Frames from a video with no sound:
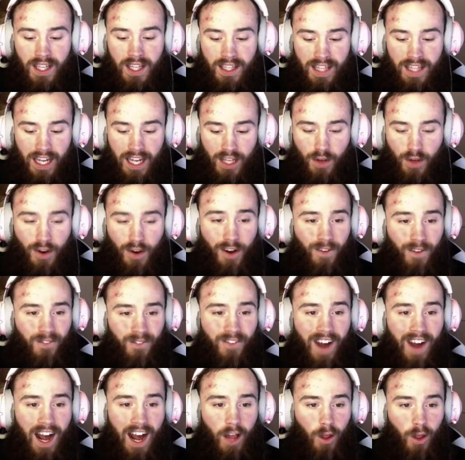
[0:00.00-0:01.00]
that you
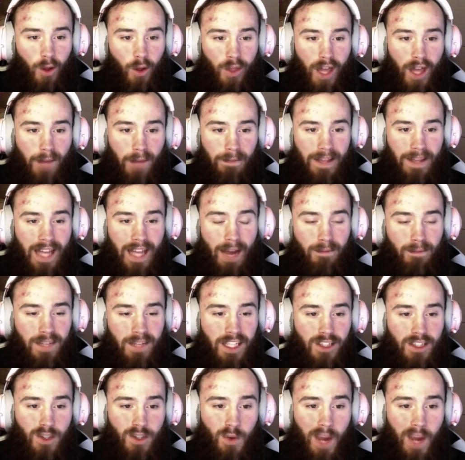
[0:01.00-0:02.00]
unfollow them and that
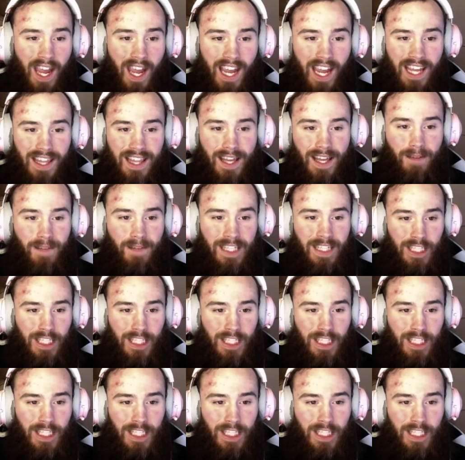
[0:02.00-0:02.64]
means you hate them and